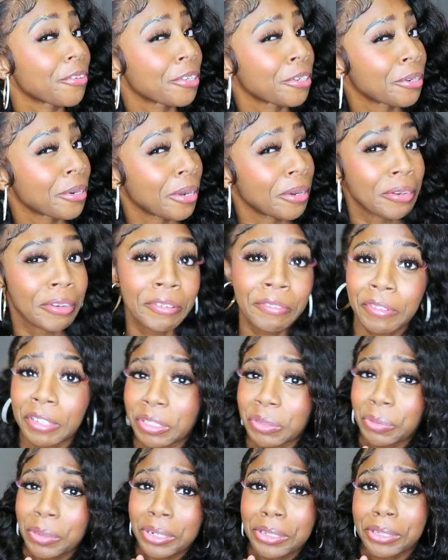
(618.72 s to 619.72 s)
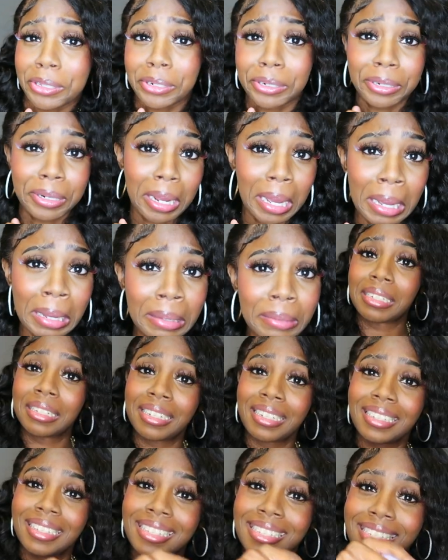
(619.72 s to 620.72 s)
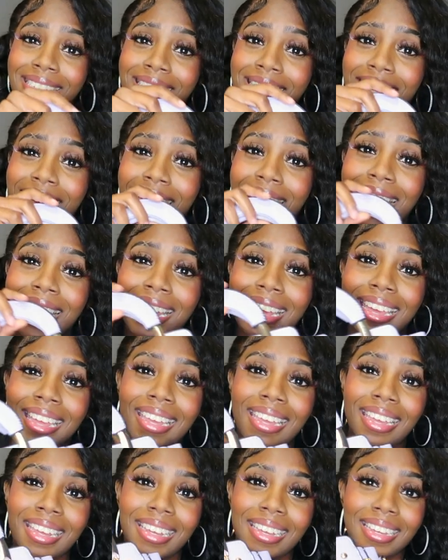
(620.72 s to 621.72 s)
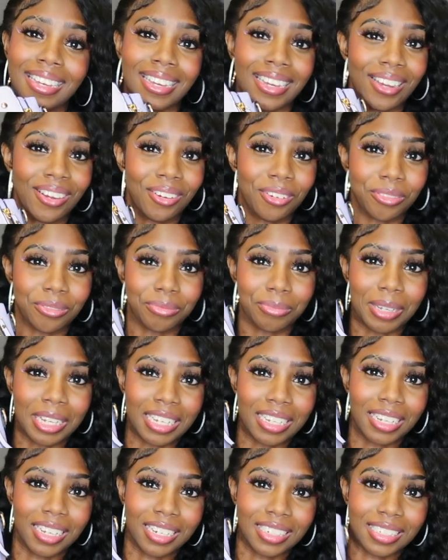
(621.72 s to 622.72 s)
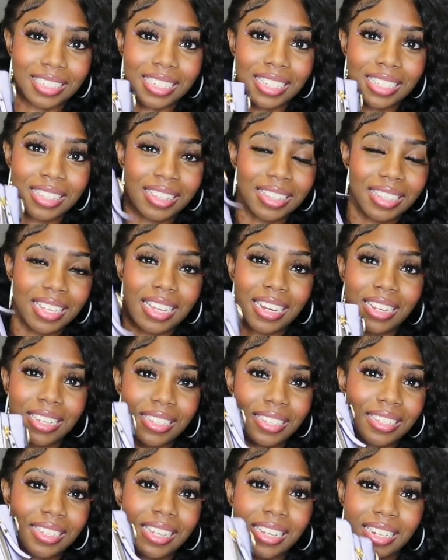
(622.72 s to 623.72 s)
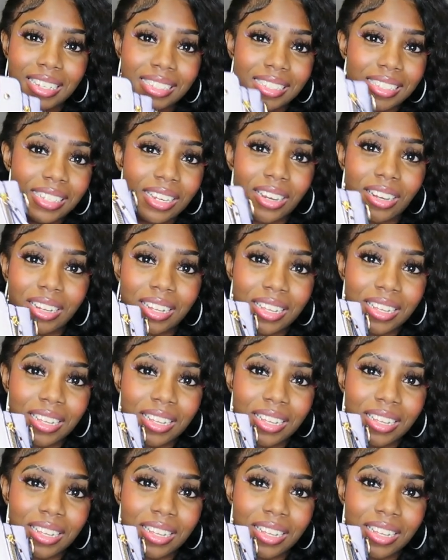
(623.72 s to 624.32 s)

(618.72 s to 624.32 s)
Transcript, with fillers: to figure out if it's worth it or not. Look at this thing. Oh my gosh, let, let it, let it settle